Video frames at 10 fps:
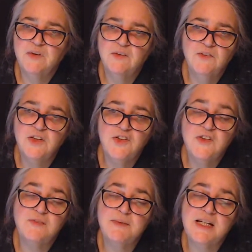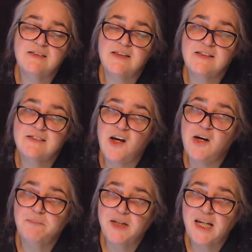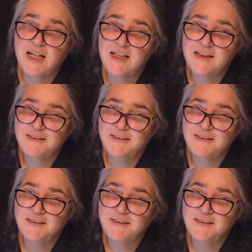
which just makes things complicated.